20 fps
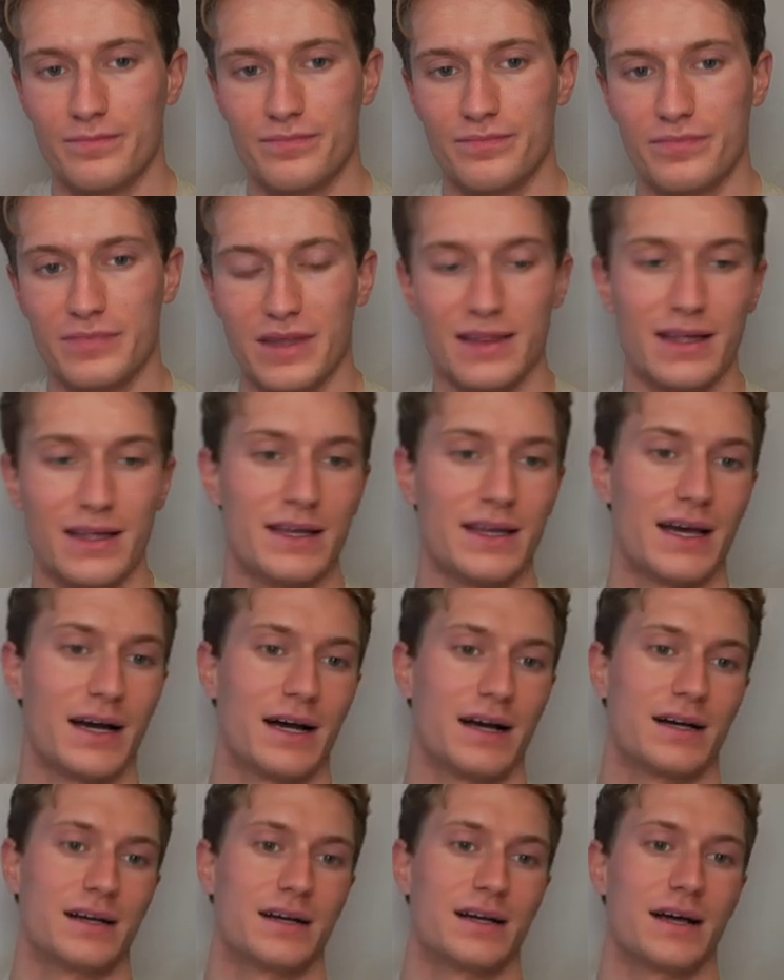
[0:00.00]
and then yeah,
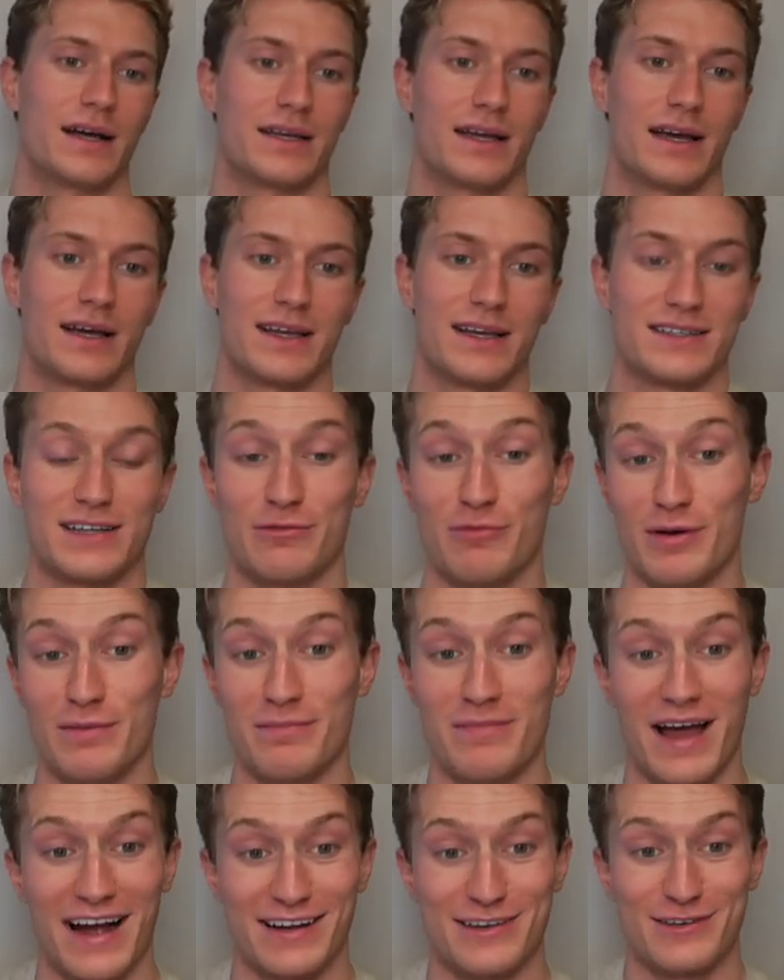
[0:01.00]
I, I, guess I went
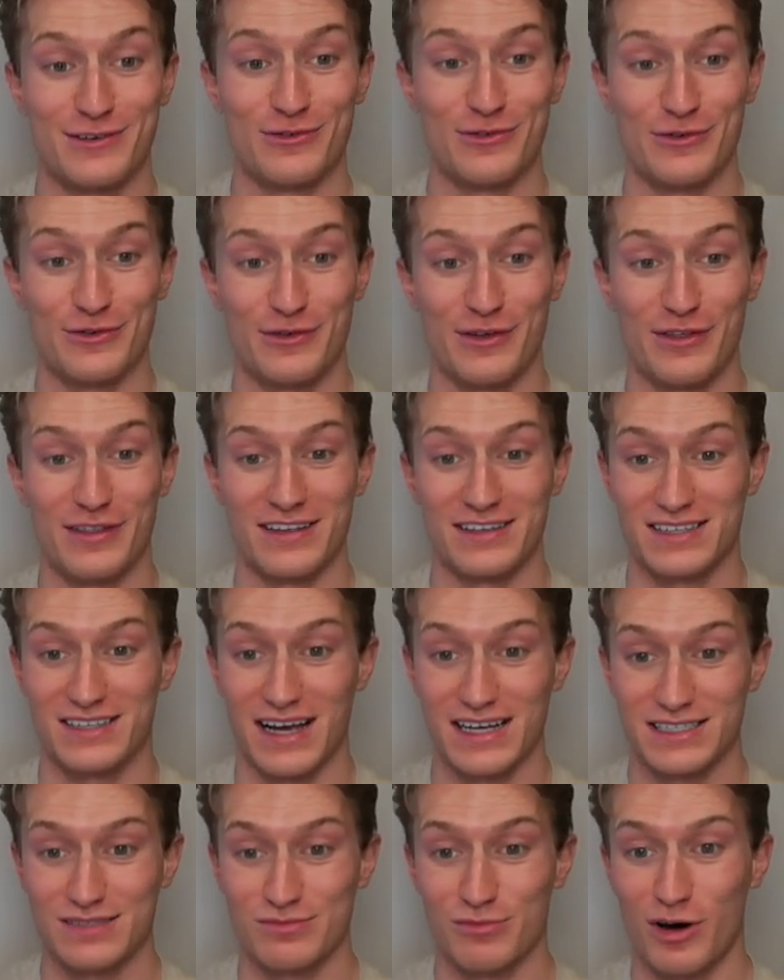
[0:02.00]
back to to the
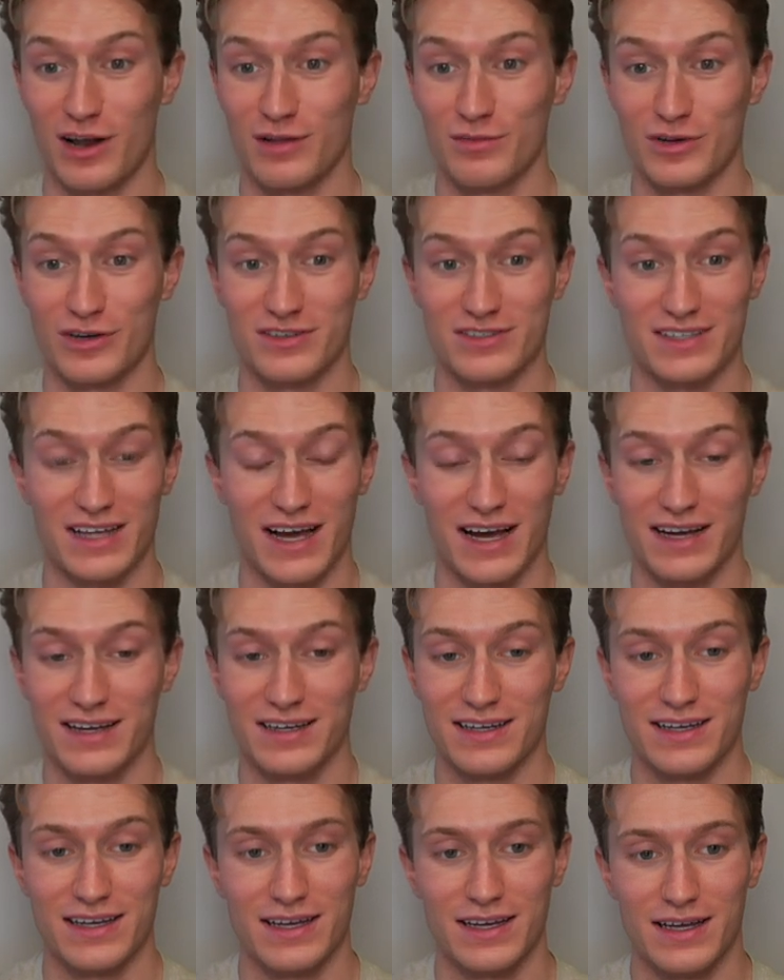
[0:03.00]
SaaS model because that
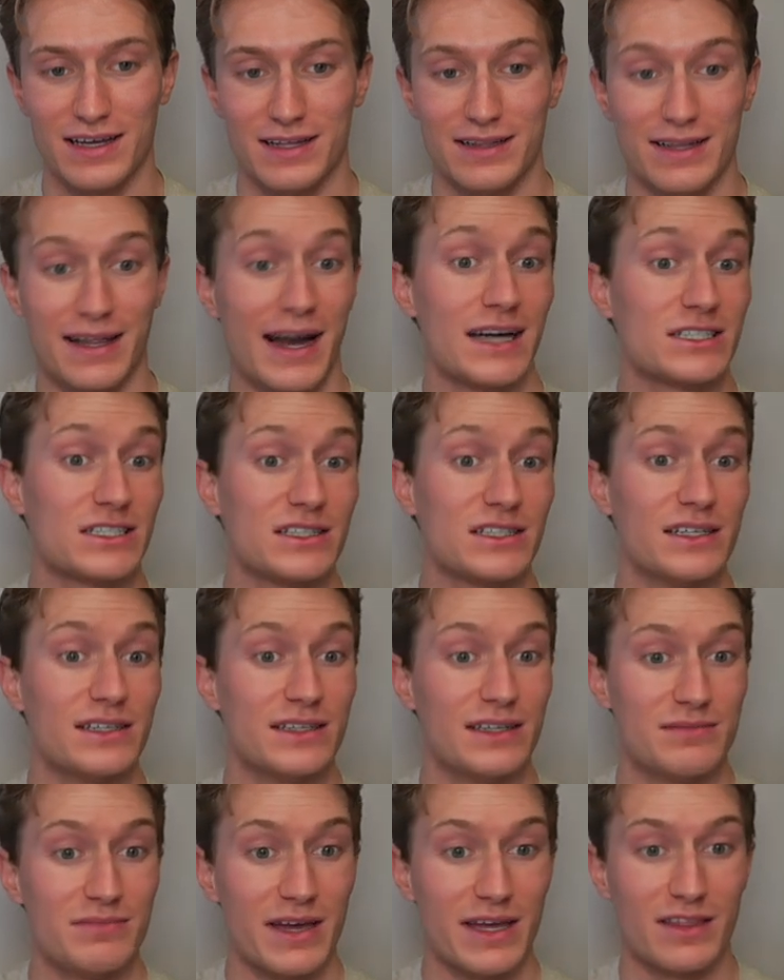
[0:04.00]
that actually
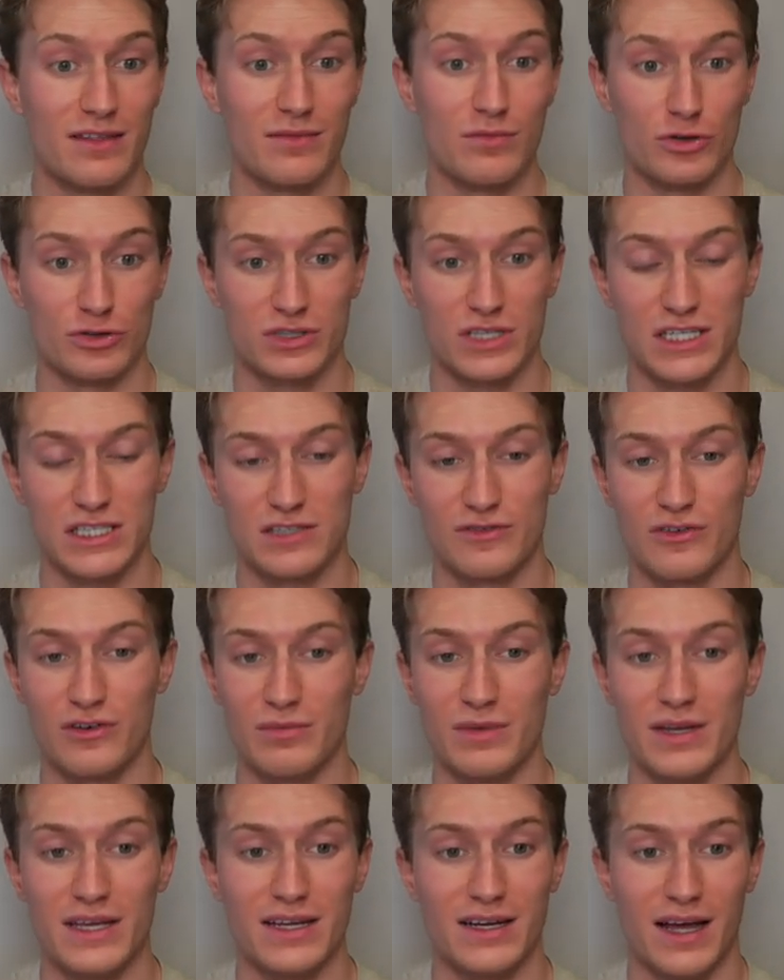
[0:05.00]
did make the most sense for
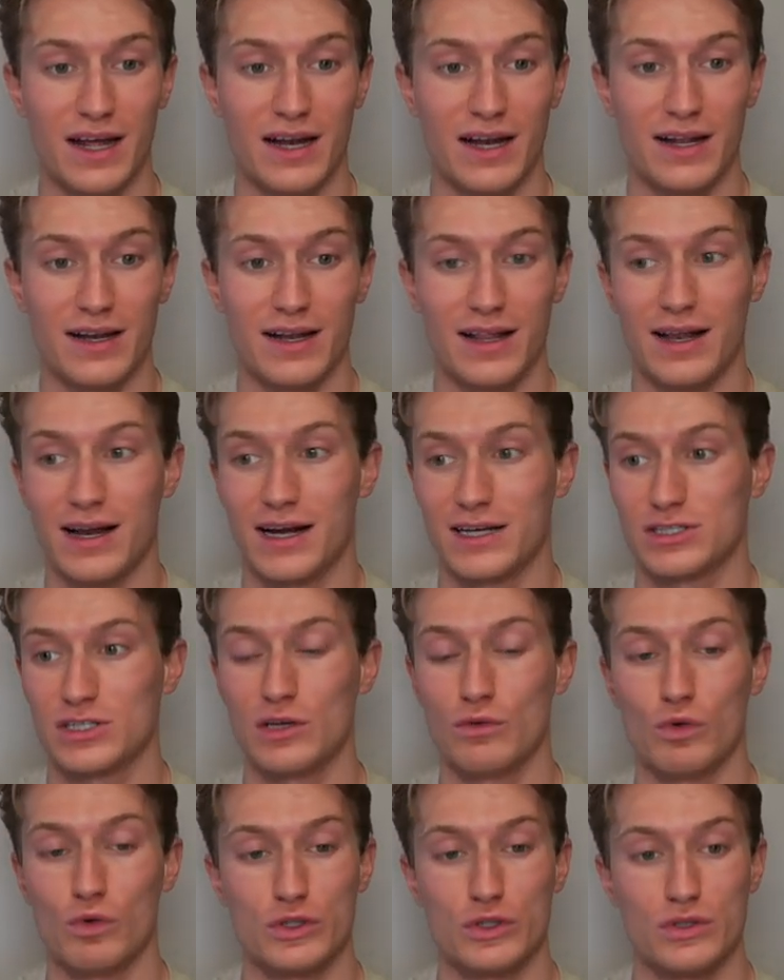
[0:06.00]
me, and it, and it actually
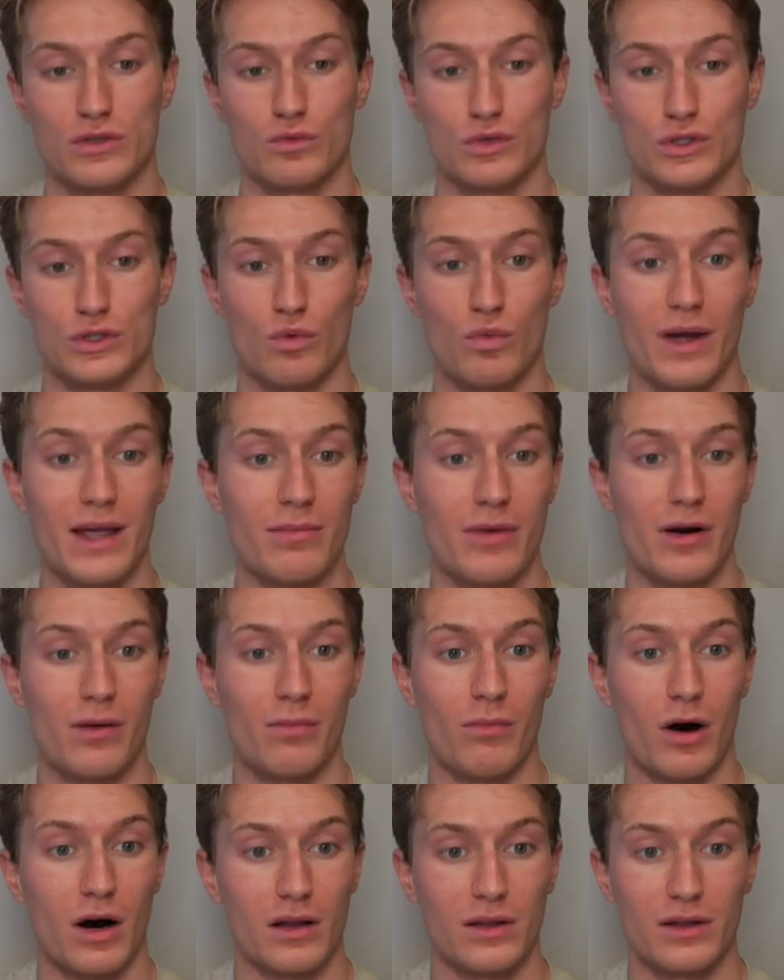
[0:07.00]
was was a way better
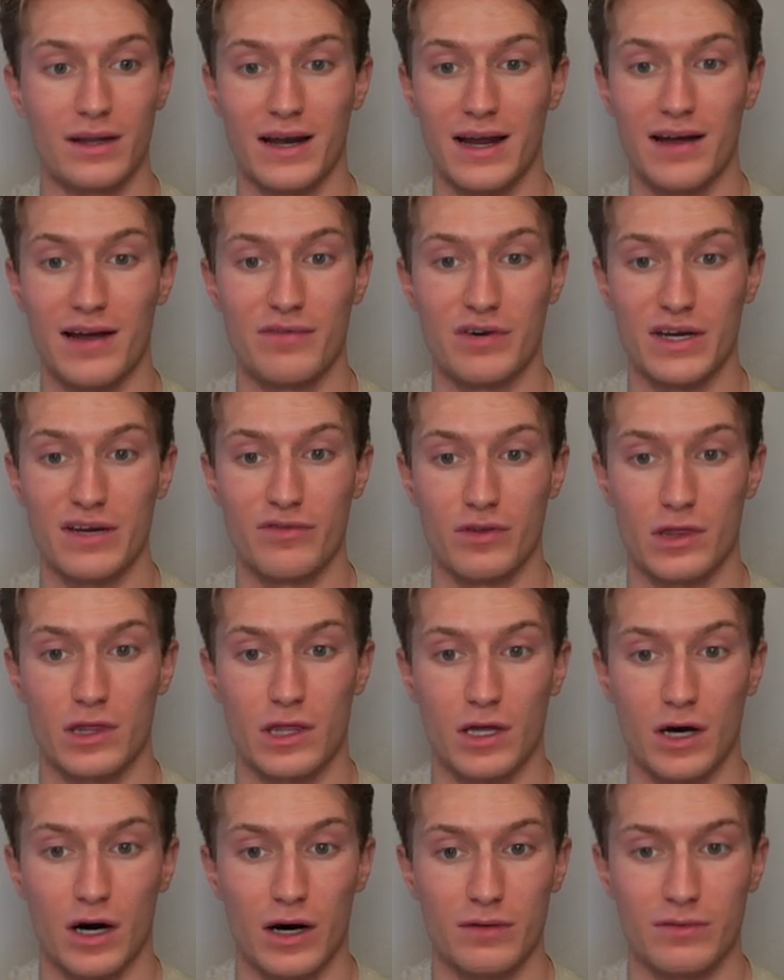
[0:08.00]
model than I ever even
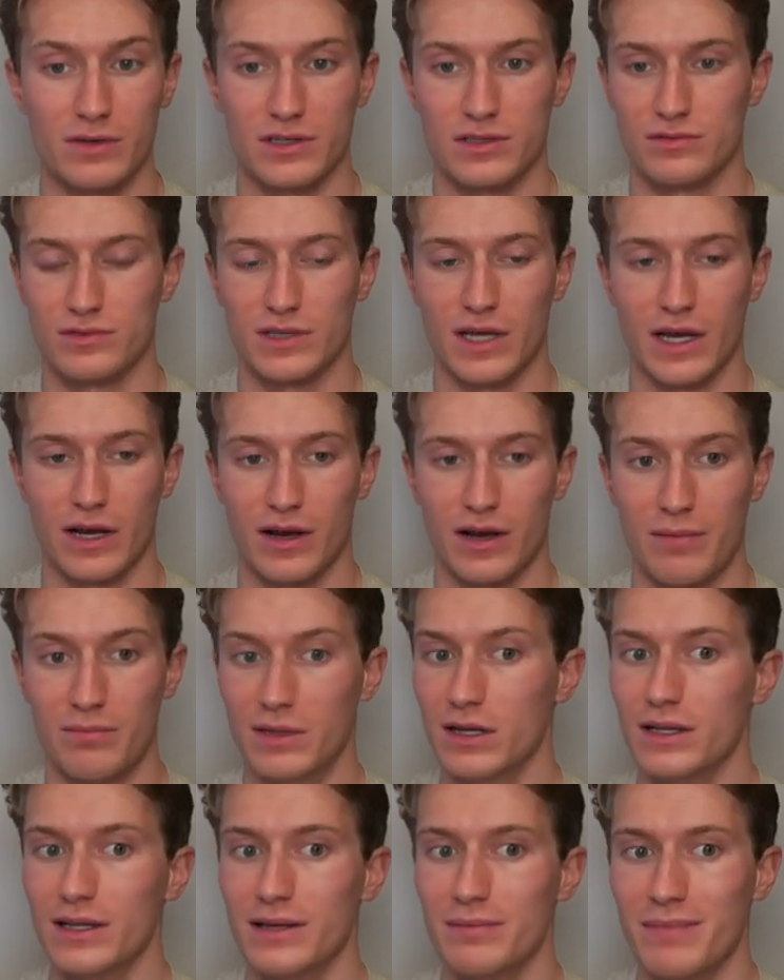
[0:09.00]
thought because it was like I'm
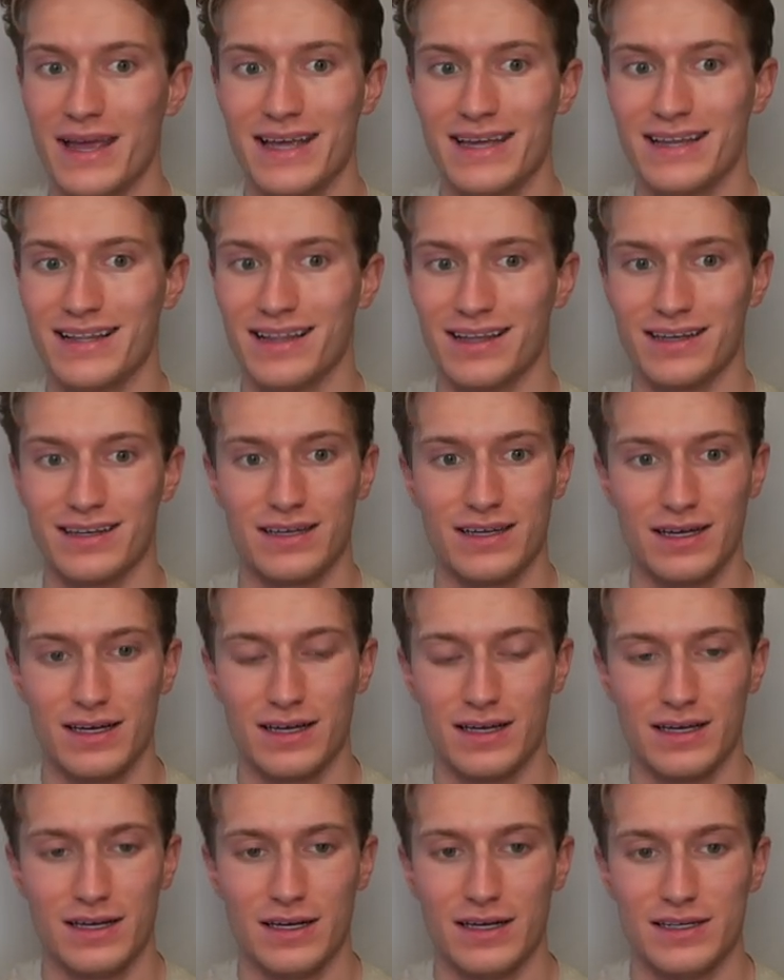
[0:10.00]
literally making like
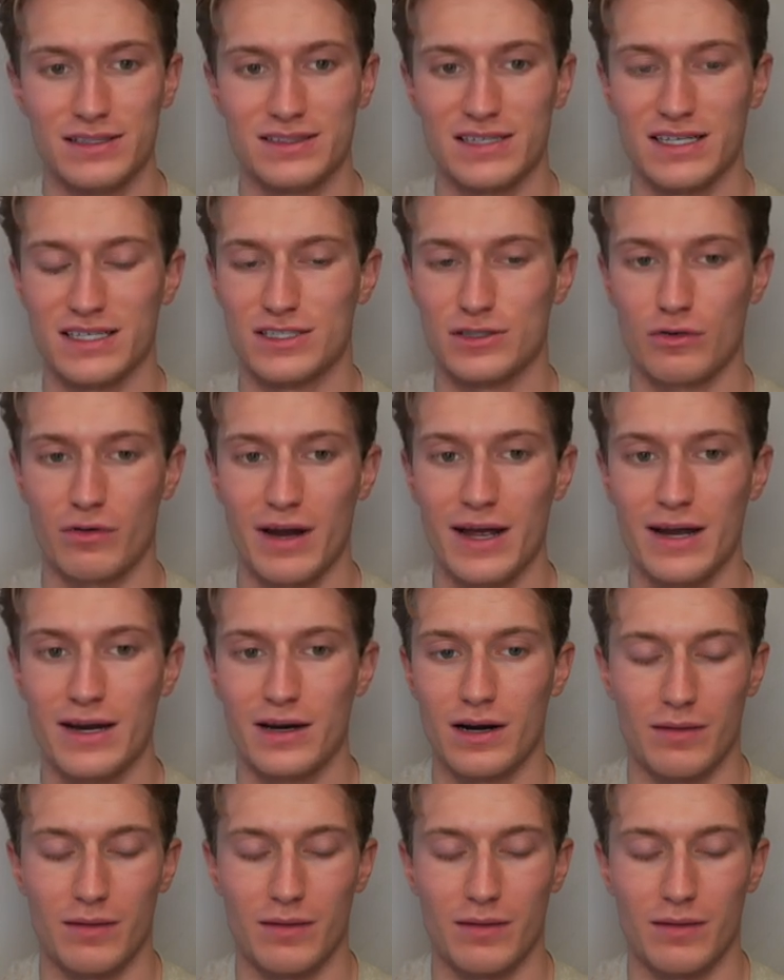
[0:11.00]
six grand here.